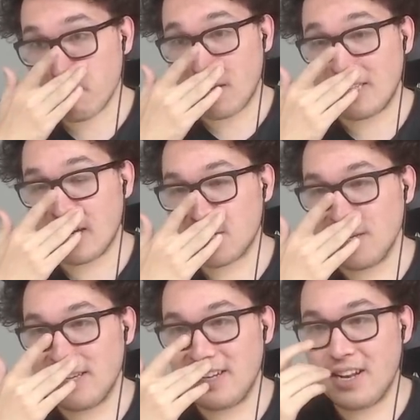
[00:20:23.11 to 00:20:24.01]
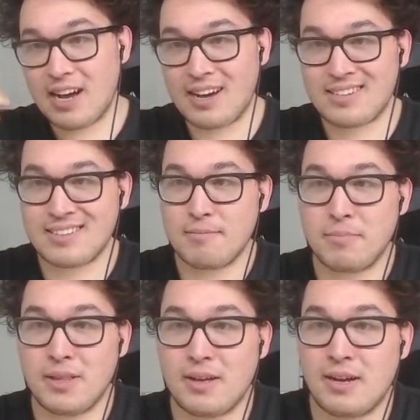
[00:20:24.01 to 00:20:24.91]
He's actually not
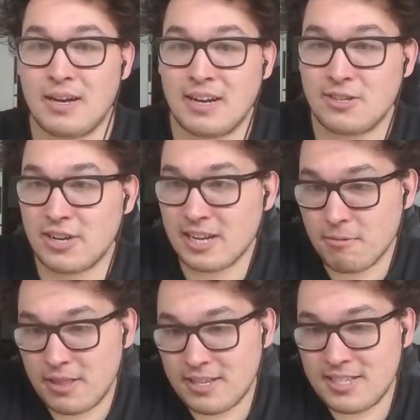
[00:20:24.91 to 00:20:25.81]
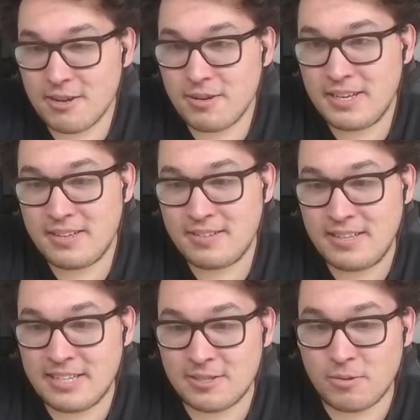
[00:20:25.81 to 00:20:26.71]
dragging with his Zoe.
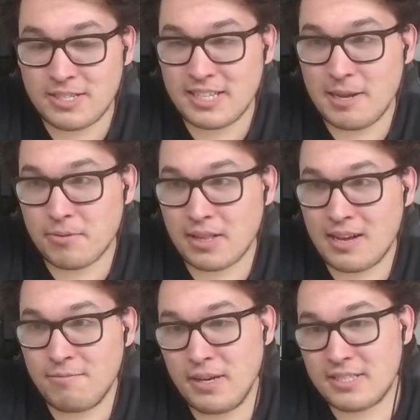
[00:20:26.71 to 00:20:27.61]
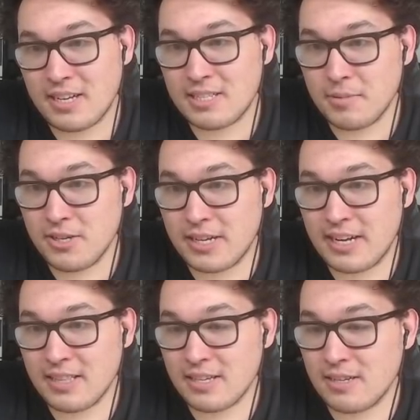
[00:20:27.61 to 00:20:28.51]
He just wants to keep her alive. Makes sense. I mean, you're
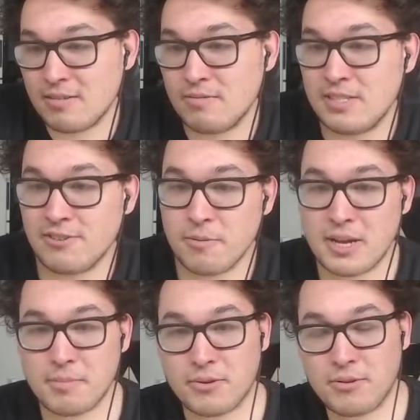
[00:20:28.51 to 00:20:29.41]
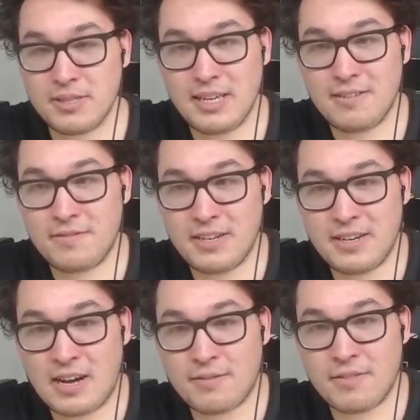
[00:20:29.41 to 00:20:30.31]
getting the 0 mana Behold the
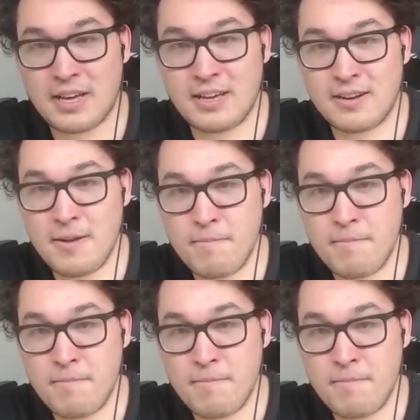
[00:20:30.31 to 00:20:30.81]
Infinite off of that.